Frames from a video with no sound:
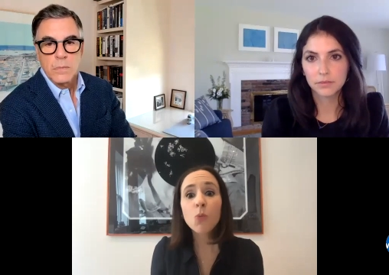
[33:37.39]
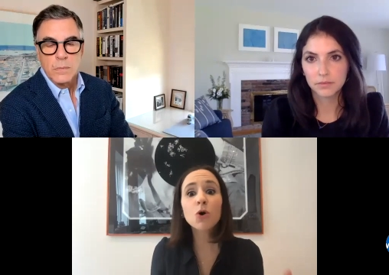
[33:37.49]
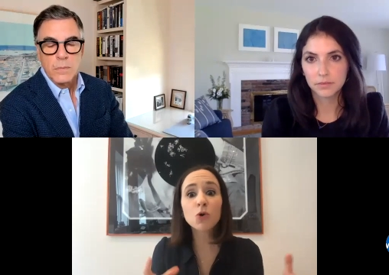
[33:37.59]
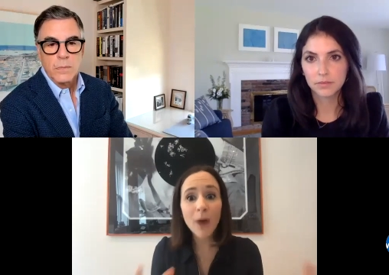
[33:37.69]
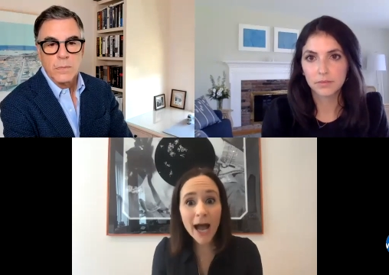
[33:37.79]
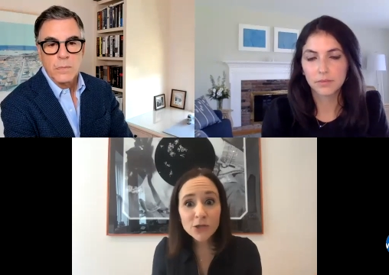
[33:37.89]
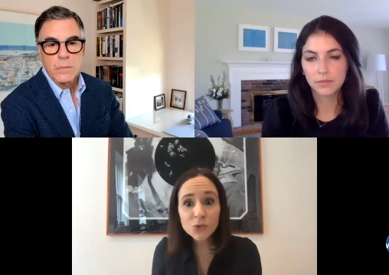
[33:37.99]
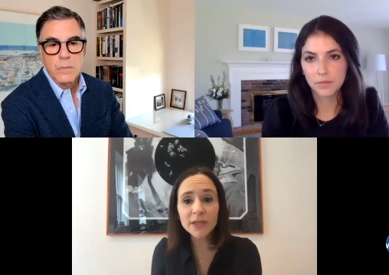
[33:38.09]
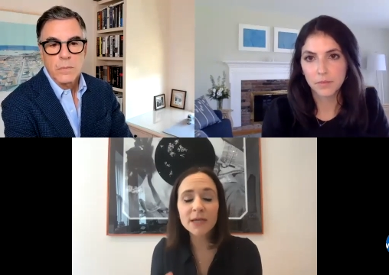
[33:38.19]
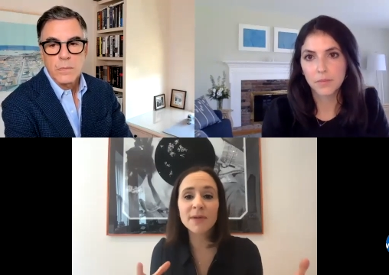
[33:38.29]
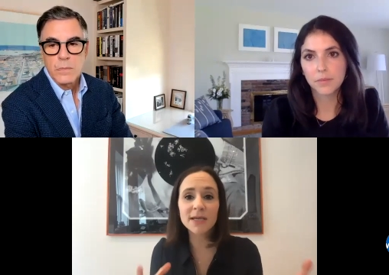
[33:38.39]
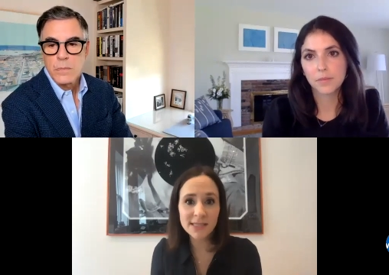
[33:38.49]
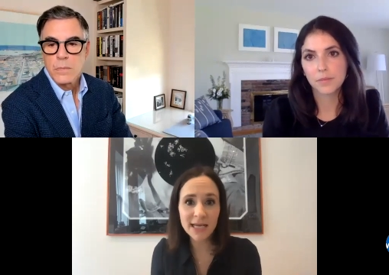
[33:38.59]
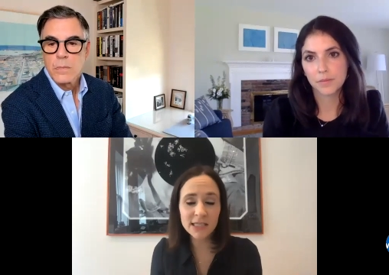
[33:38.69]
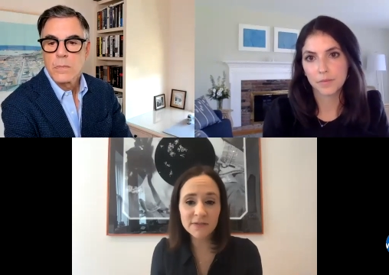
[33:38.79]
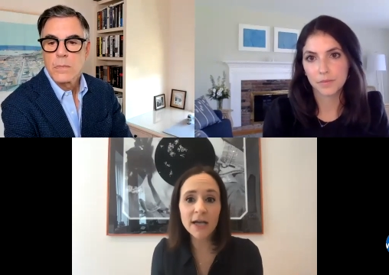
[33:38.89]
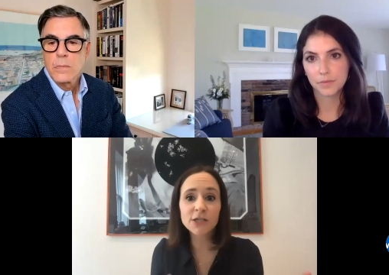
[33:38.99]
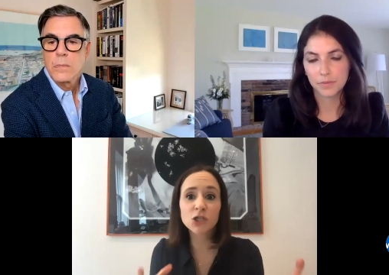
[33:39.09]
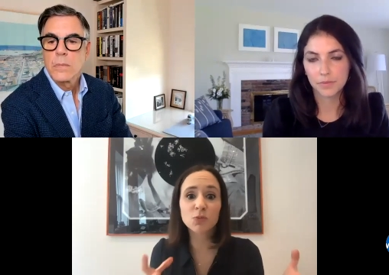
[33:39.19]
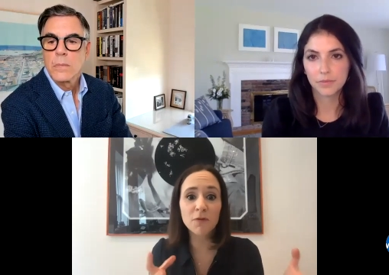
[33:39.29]
Speaker 1: gradually be incentivized to
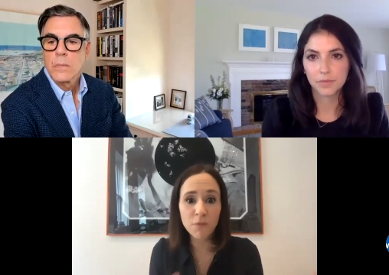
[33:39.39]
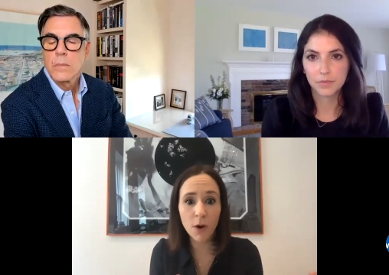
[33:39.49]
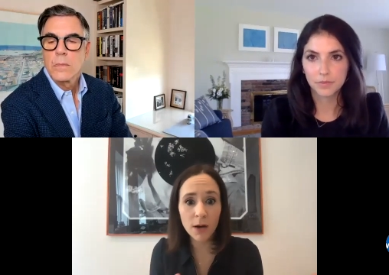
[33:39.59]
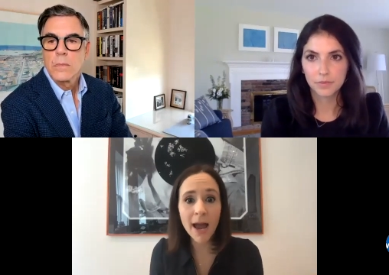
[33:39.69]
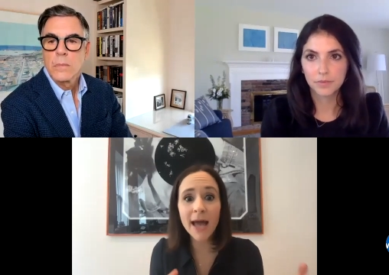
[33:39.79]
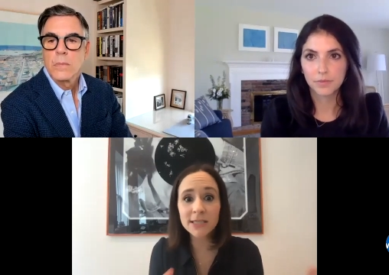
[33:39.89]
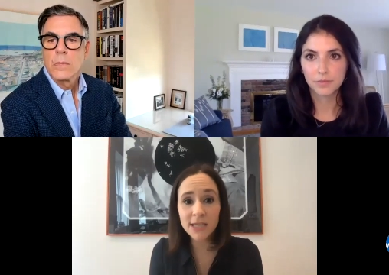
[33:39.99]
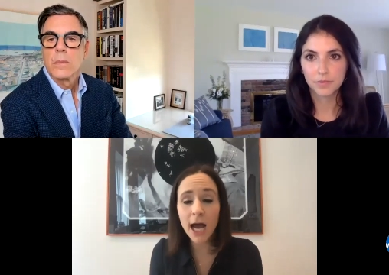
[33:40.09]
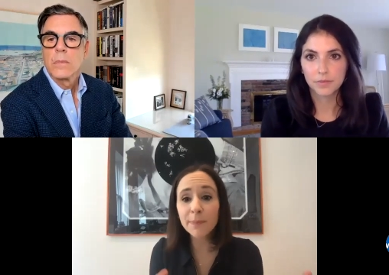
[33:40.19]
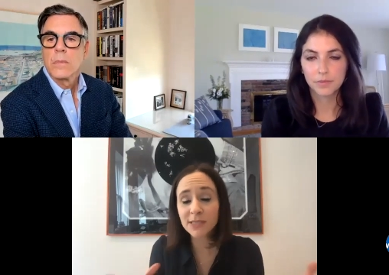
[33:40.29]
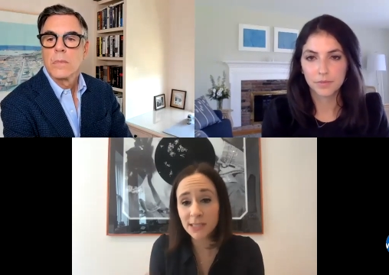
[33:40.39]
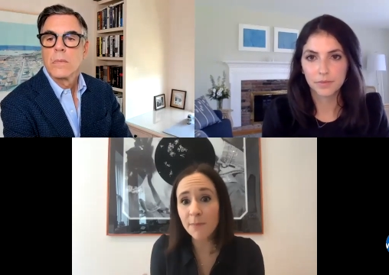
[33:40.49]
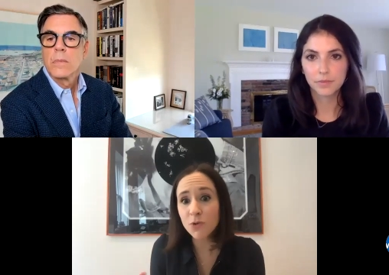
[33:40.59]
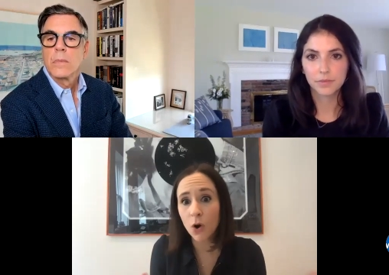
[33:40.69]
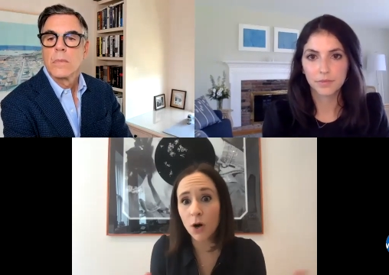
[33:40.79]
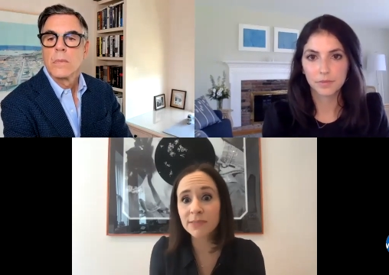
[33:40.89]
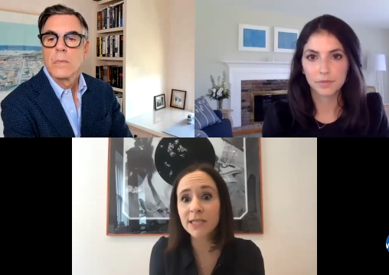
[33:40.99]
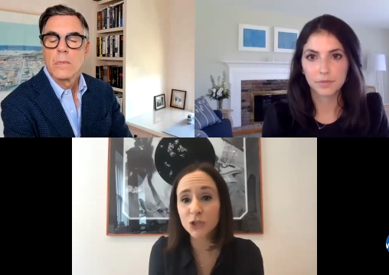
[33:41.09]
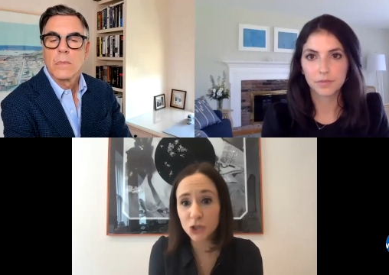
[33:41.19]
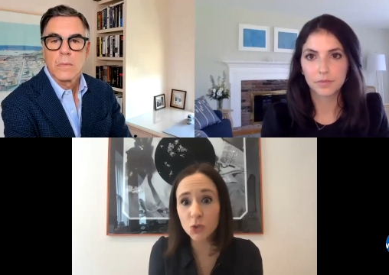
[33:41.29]
reform and adopt some norms that
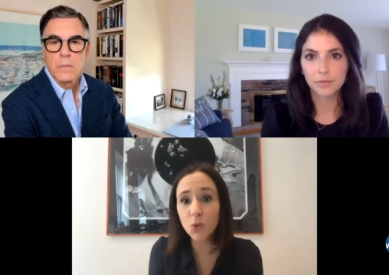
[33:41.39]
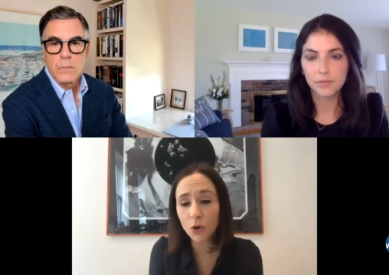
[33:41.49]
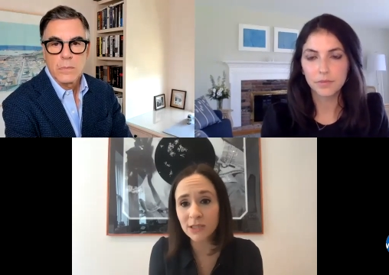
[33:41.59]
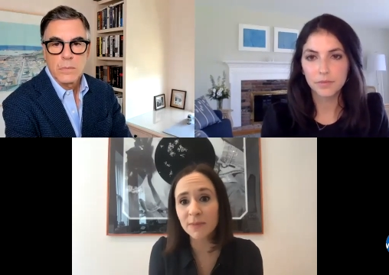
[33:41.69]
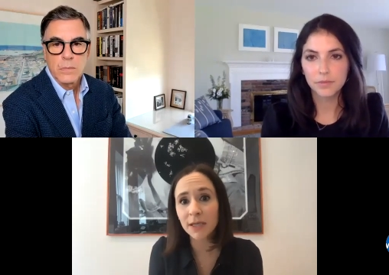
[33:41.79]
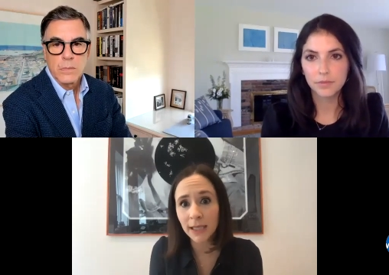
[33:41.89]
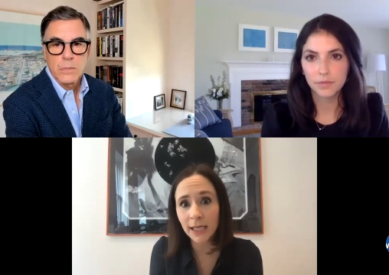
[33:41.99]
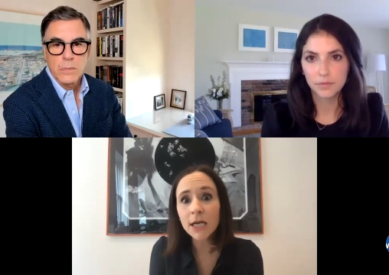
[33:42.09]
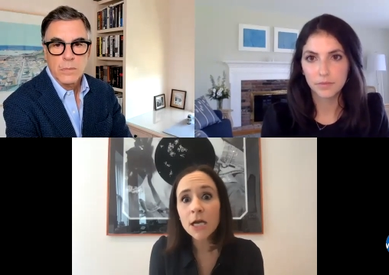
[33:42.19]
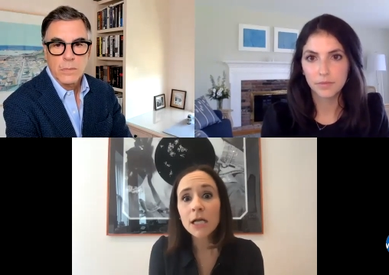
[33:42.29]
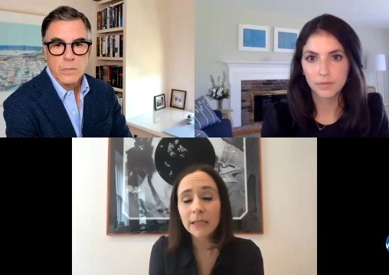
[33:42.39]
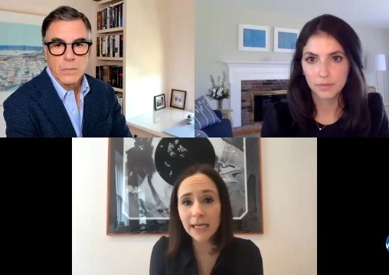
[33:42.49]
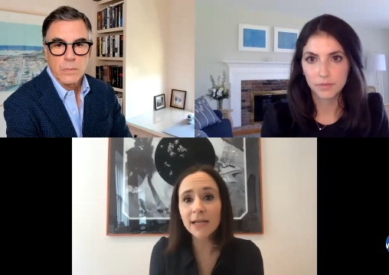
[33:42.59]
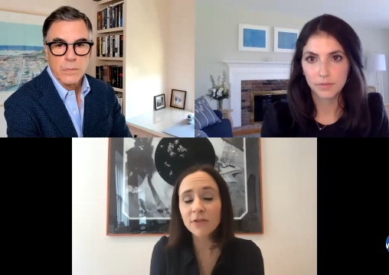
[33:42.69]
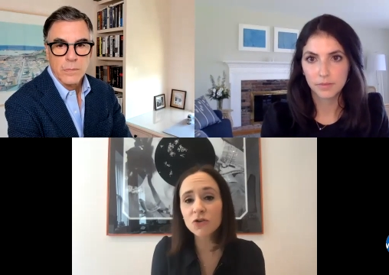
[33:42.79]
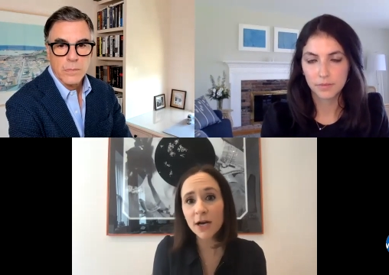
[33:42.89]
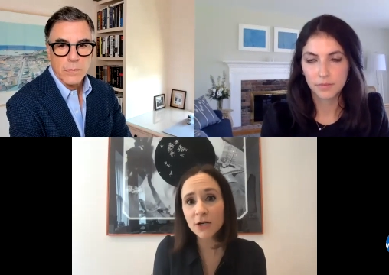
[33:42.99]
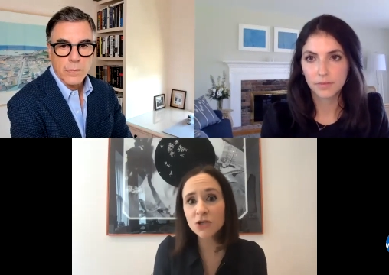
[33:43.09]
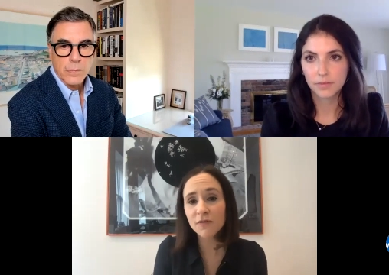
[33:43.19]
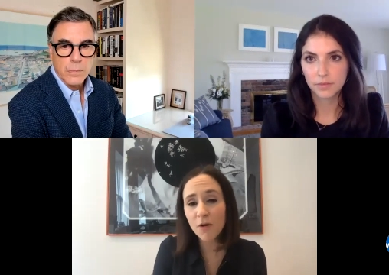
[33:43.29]
do ultimately lean in the direction
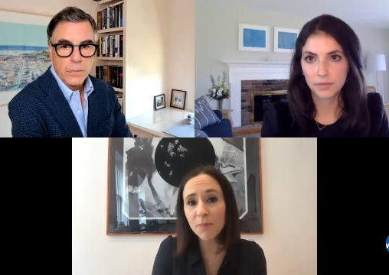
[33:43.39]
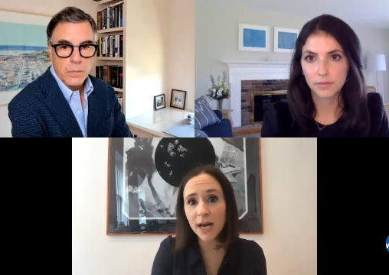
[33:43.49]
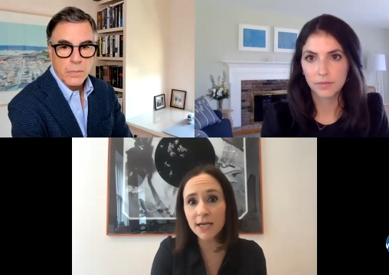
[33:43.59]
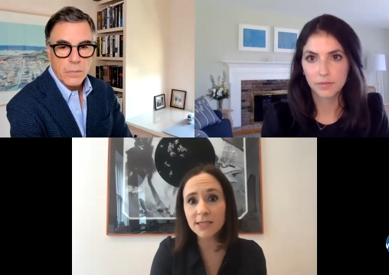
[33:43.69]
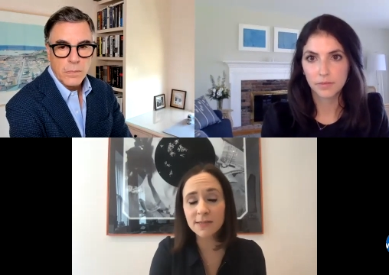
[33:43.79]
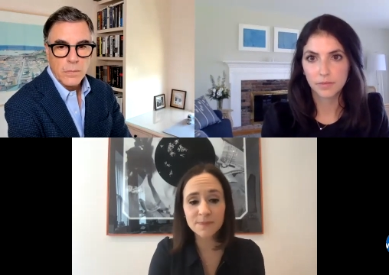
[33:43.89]
of openness.